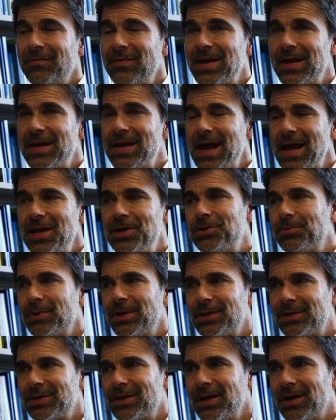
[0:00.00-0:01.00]

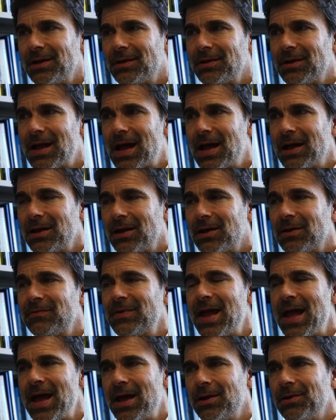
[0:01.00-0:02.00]
engagement and a lot of
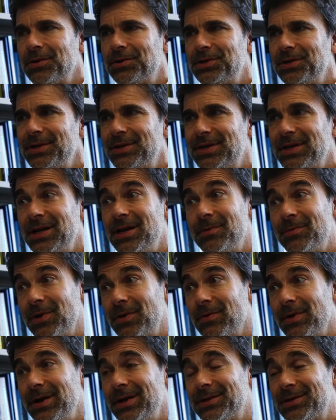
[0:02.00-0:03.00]
energy to
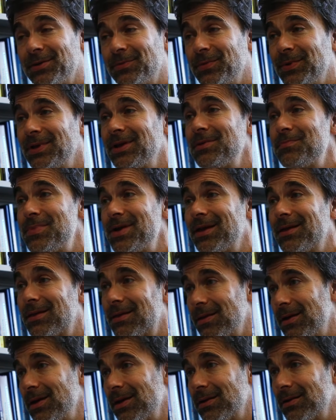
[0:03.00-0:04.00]
immigrate. It's a really big
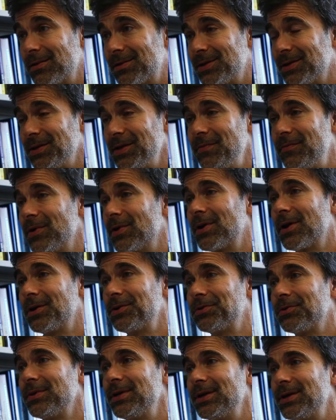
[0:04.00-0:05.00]
thing to leave your
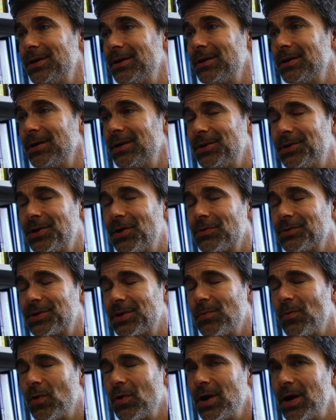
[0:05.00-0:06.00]
country and to go
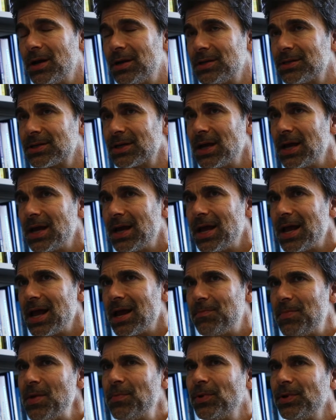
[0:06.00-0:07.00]
somewhere else.
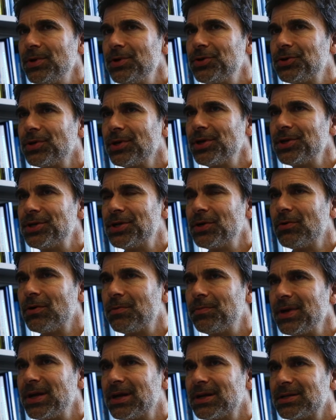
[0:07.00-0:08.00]
And people usually do it
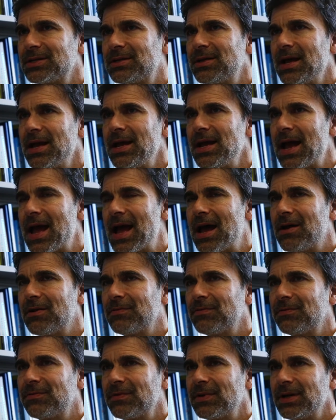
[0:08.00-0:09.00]
because they
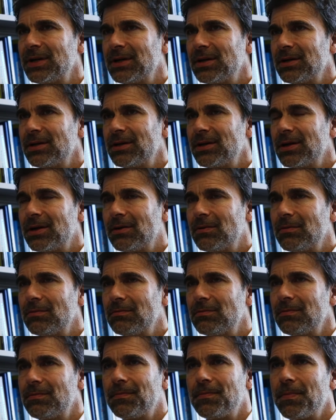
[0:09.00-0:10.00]
have, you know,
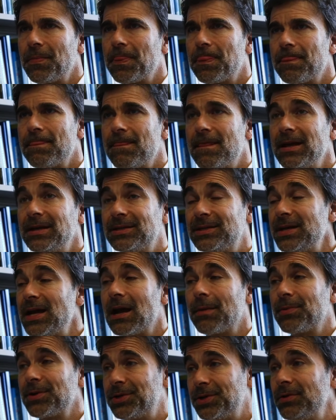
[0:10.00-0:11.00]
they see
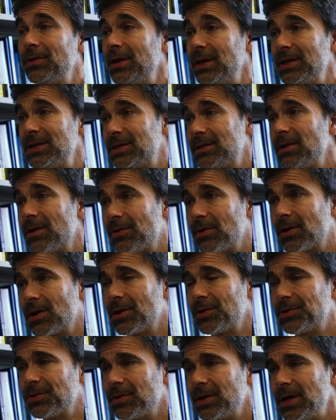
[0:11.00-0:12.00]
opportunities in the other
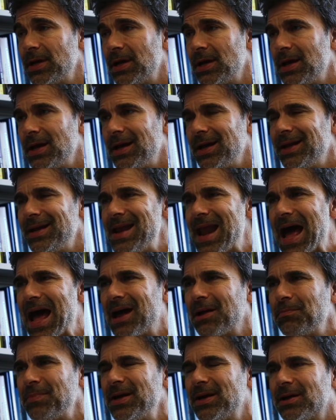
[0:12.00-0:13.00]
country,
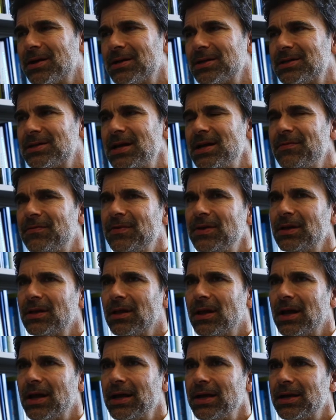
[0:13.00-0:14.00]
not because they feel
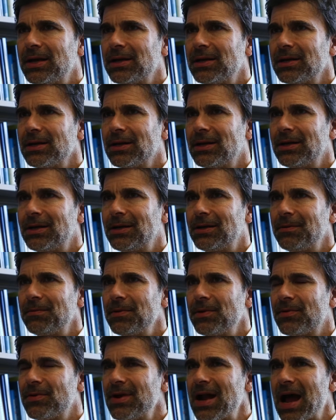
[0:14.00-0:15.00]
like
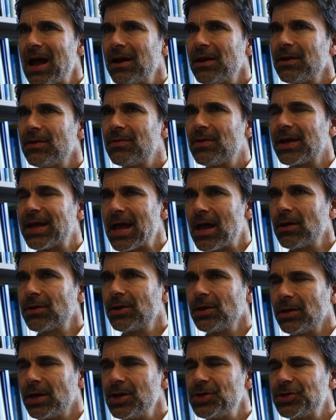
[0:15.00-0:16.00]
the
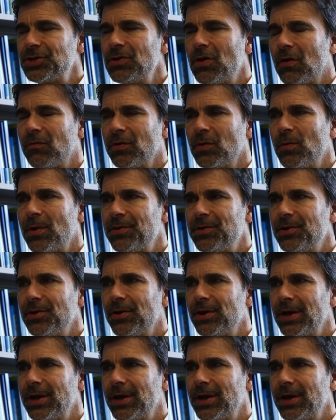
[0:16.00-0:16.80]
calculation over whether you're